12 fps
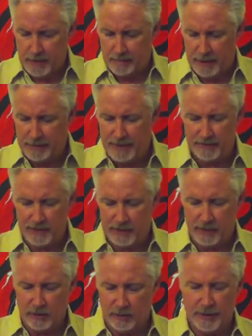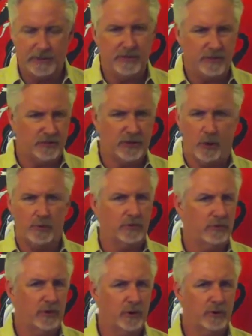Maybe even a little bit of the stone
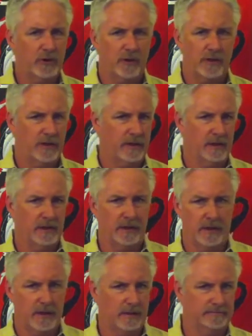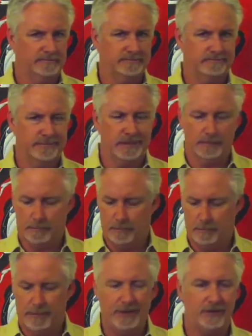fruit, the
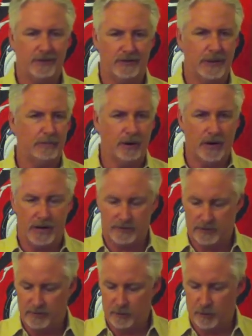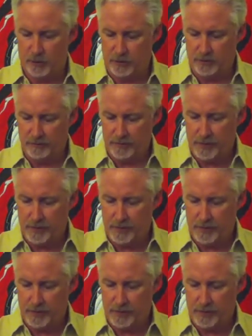peaches, apricots of the world.